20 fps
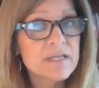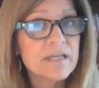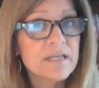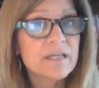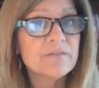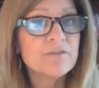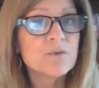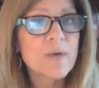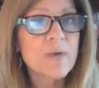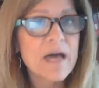
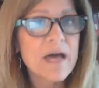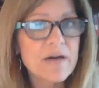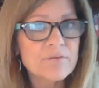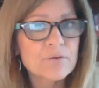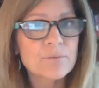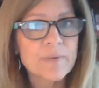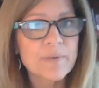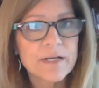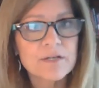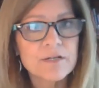If you have a
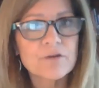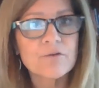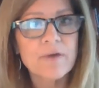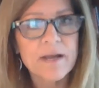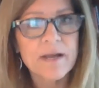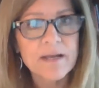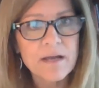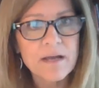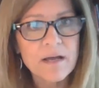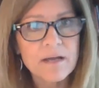red
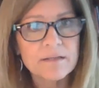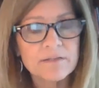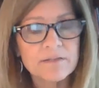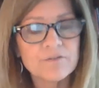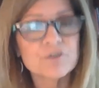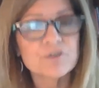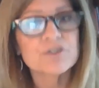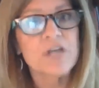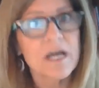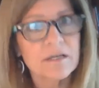crayon, if
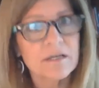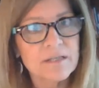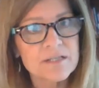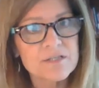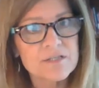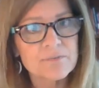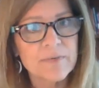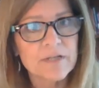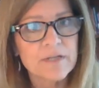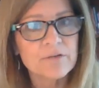your child has
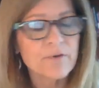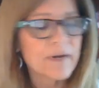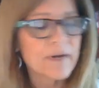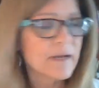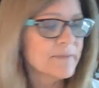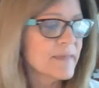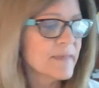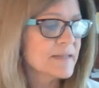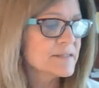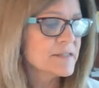a red
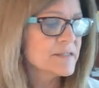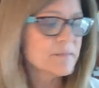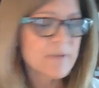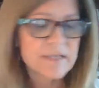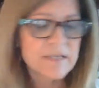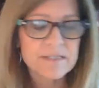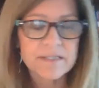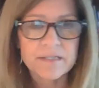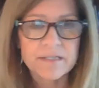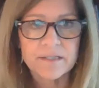crayon, that's the
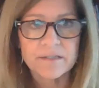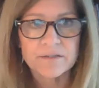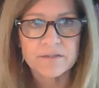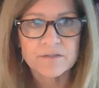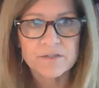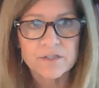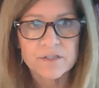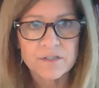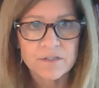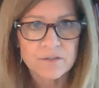best thing
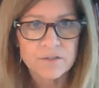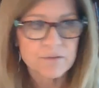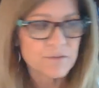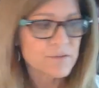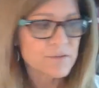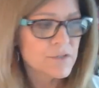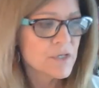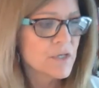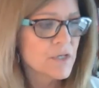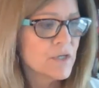to use.